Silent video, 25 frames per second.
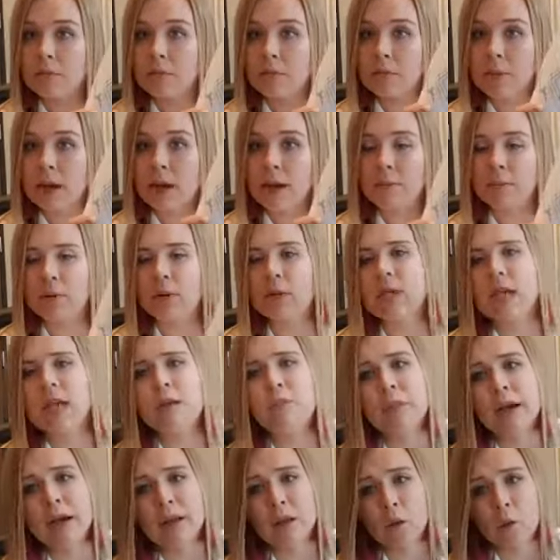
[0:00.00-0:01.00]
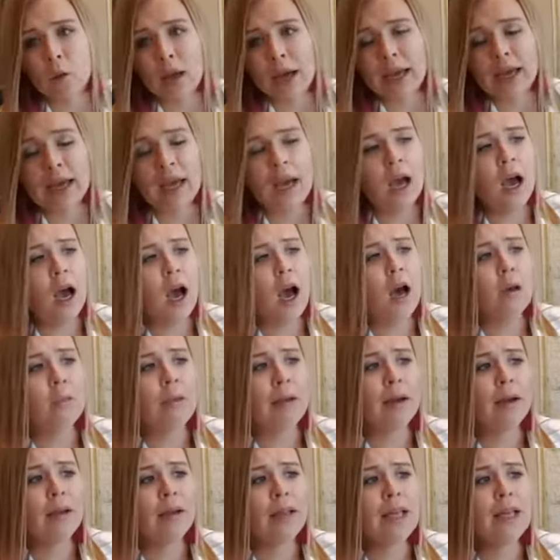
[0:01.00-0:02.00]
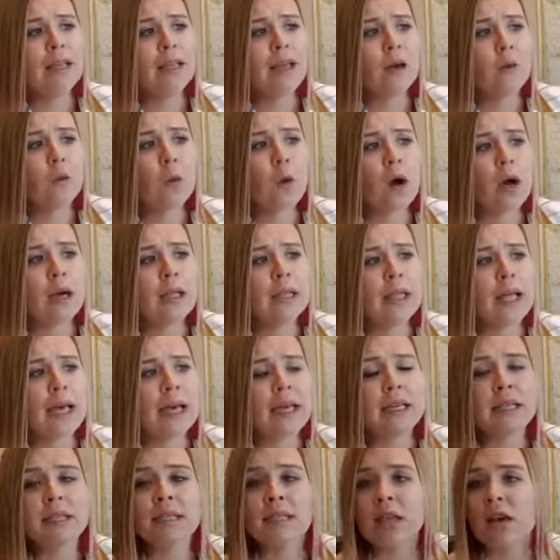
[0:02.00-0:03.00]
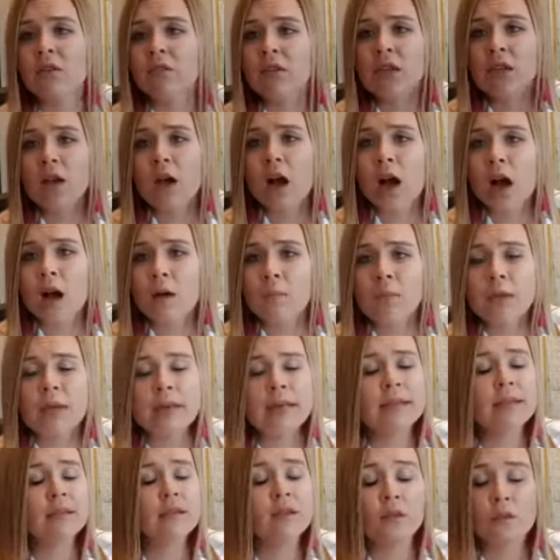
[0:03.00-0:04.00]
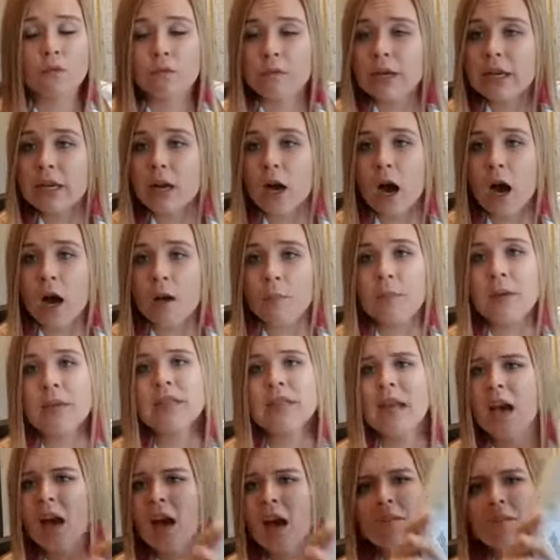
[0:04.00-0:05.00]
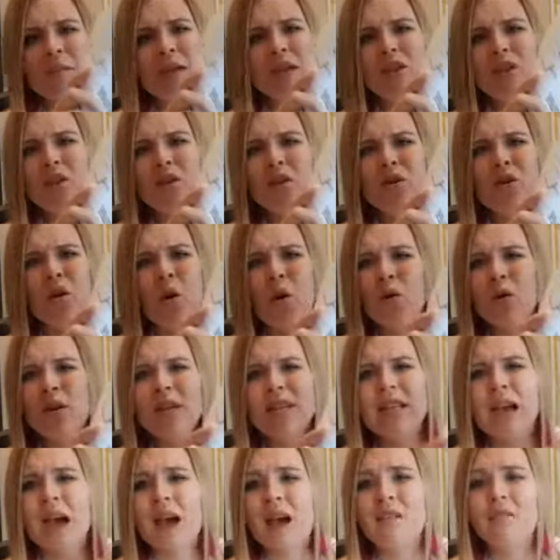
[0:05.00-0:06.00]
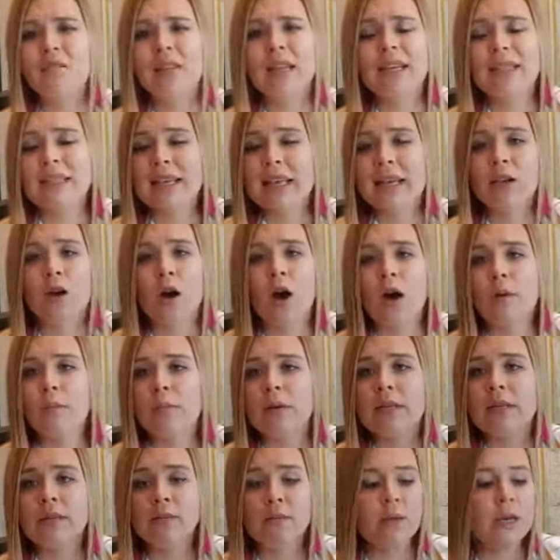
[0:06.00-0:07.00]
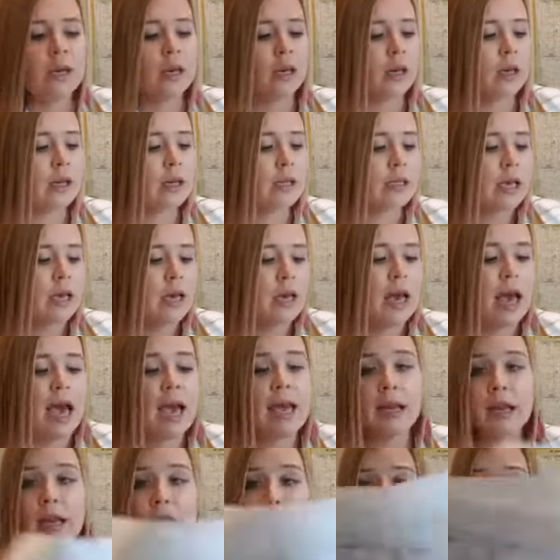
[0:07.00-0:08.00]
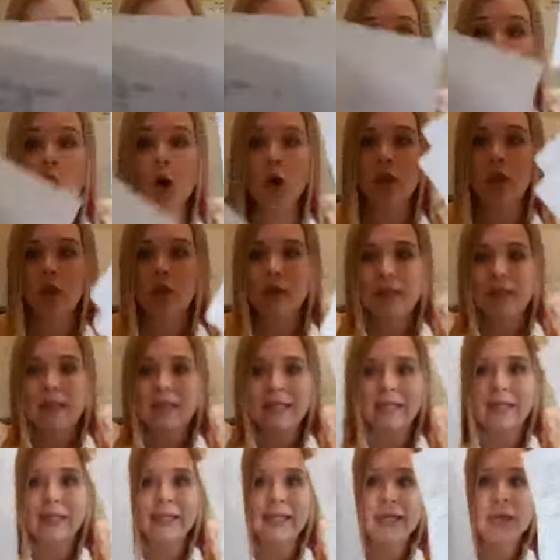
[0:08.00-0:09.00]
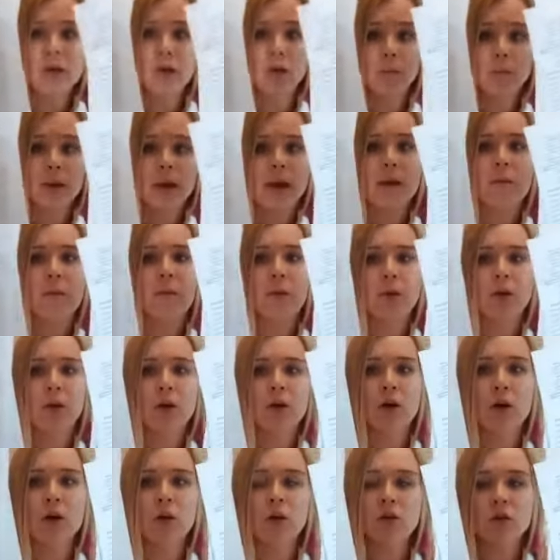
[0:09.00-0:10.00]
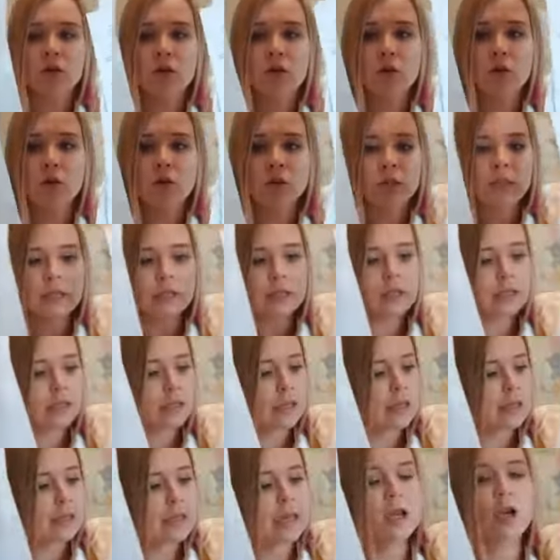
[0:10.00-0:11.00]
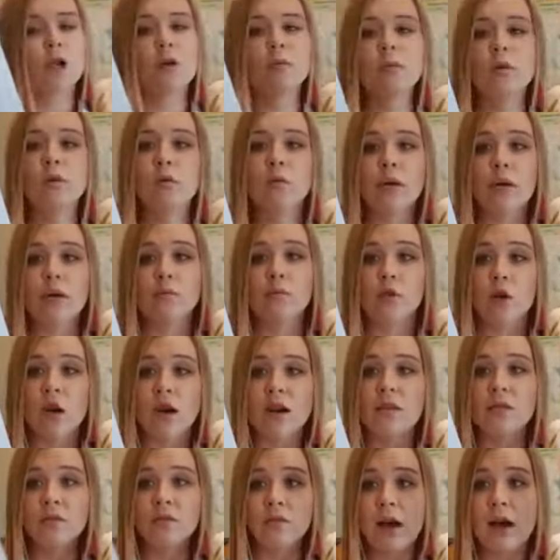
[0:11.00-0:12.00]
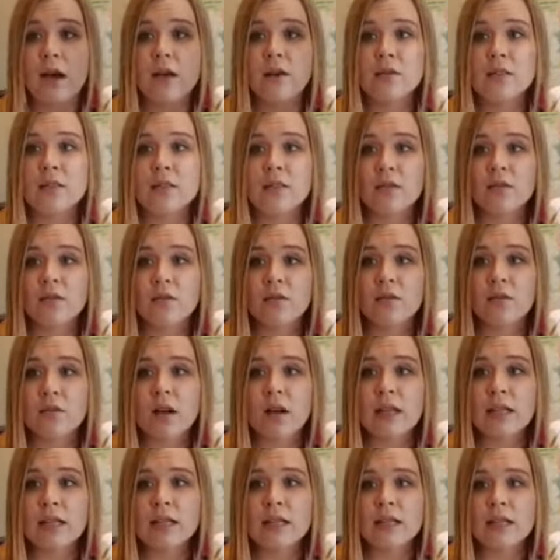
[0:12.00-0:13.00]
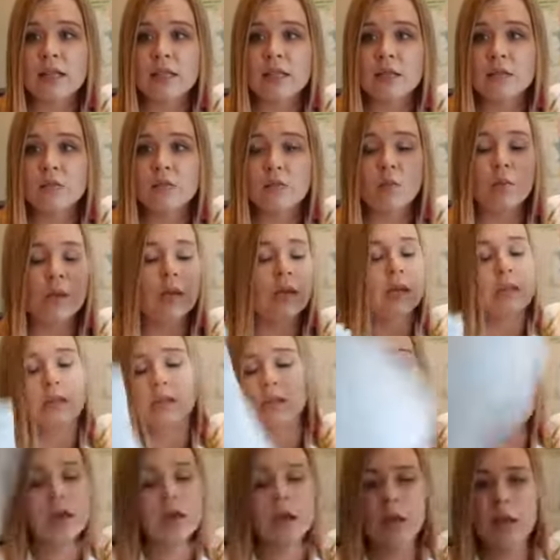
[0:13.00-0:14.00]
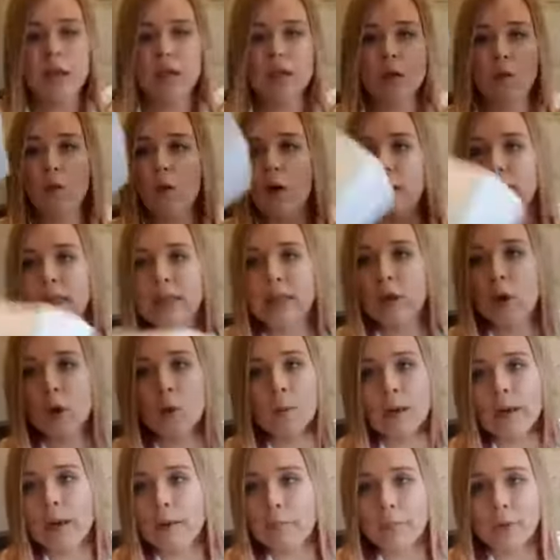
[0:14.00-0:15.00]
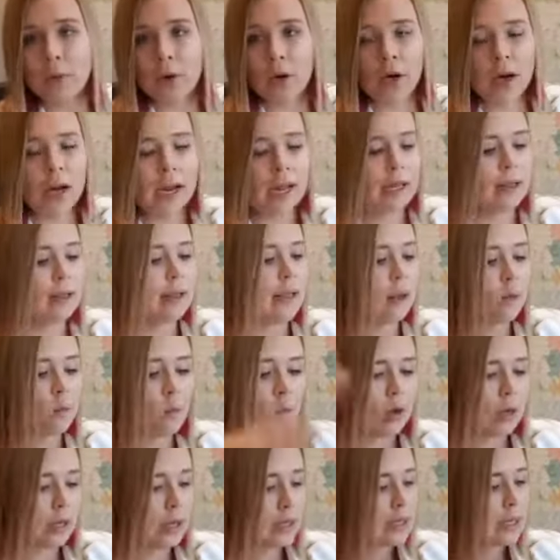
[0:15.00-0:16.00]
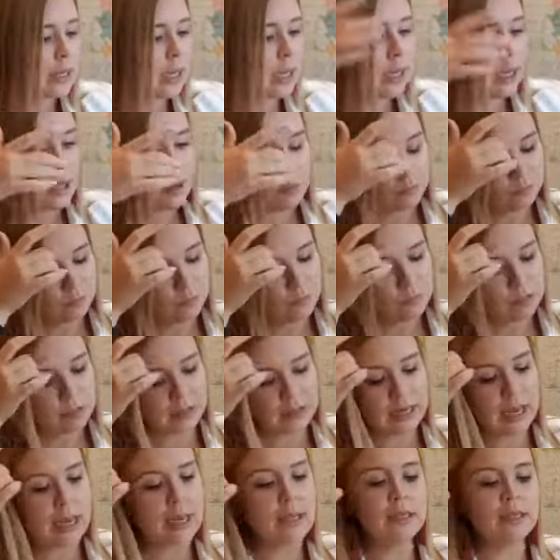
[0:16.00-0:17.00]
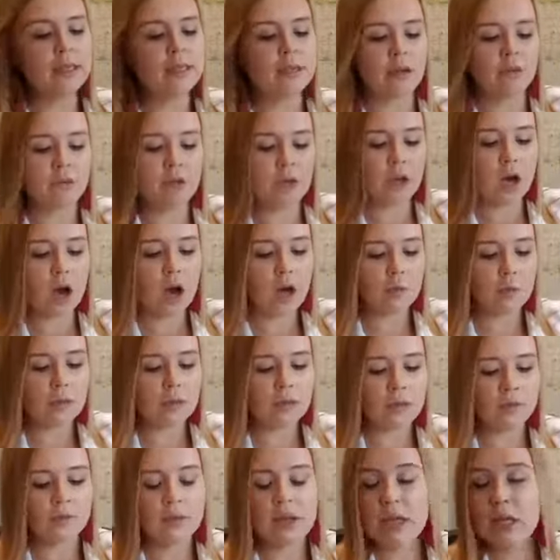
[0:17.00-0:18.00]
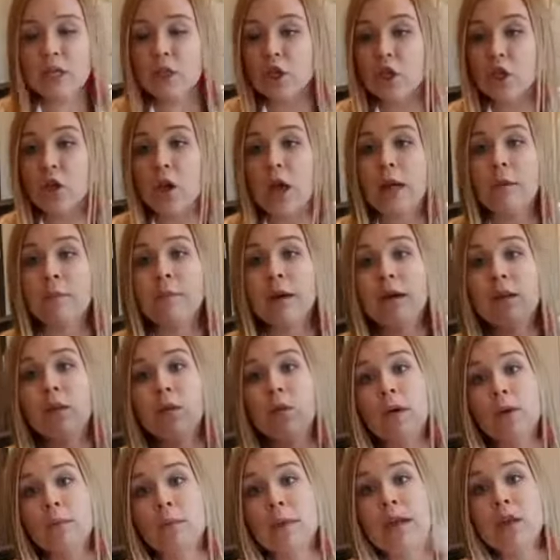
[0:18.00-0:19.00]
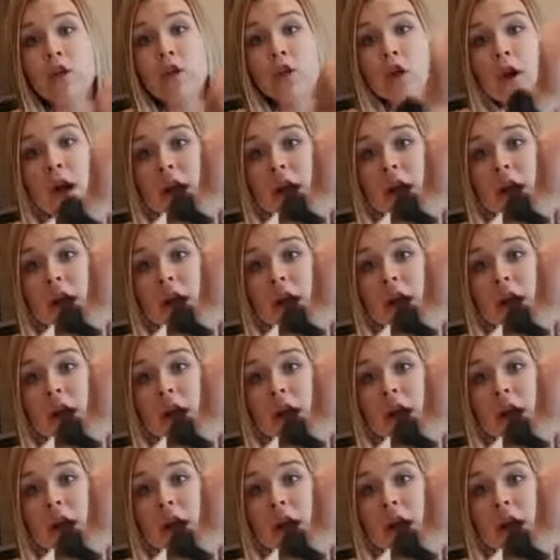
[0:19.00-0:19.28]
papers, and by the way, apparently they want like 7 copies, 3 copies. Make sure you always have like 10 copies, because, and it's all on this legal paper, so this is like terrible when I'm trying to file stuff in filing systems, because they want legal paper and they want 7 copies of each, and by the way, make sure